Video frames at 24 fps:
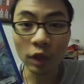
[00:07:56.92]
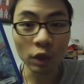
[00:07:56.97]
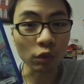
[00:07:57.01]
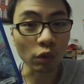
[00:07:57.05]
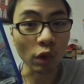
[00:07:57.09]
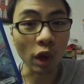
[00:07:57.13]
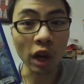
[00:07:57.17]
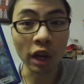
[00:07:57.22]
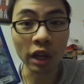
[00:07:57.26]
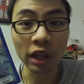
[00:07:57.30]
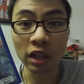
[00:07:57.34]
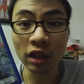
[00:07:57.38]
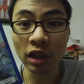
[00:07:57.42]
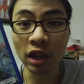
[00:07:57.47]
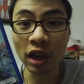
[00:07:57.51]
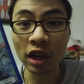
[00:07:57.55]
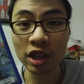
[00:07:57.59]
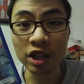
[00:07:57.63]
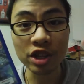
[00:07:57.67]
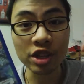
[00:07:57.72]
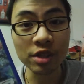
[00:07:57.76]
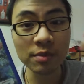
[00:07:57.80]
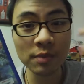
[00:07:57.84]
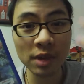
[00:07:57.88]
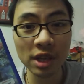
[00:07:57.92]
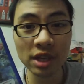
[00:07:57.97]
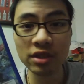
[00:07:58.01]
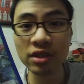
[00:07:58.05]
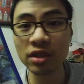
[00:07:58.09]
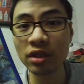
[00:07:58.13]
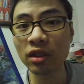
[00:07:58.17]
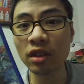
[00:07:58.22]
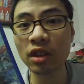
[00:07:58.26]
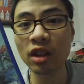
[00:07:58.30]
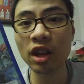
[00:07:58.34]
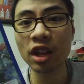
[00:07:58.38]
rocket launchers,
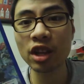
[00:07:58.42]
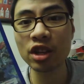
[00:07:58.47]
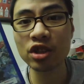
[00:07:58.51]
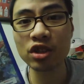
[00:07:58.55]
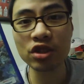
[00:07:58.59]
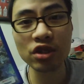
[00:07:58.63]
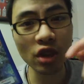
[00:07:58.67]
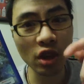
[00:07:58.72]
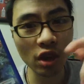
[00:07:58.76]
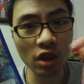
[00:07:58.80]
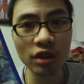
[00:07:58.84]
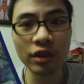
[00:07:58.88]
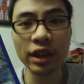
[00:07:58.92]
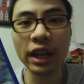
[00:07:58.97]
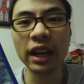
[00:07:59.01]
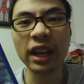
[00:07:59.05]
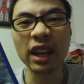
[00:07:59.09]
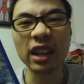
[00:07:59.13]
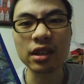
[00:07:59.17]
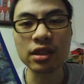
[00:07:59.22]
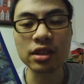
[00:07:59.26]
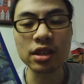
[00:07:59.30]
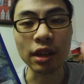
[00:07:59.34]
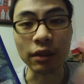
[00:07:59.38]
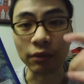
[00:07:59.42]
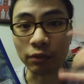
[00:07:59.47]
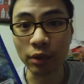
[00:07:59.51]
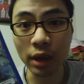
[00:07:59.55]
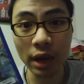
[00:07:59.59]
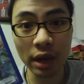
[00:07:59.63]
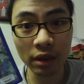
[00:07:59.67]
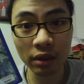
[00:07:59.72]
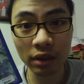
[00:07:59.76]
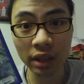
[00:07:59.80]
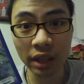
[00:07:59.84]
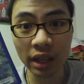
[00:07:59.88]
missile launchers, all that kind of stuff.
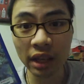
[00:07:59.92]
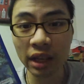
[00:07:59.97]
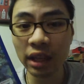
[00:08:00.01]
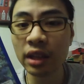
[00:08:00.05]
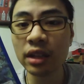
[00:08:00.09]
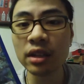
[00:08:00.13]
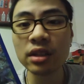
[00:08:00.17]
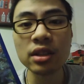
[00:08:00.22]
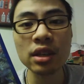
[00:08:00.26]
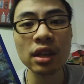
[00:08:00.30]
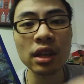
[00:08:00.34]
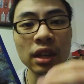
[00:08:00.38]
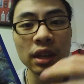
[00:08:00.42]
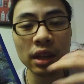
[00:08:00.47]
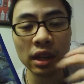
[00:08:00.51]
Railguns,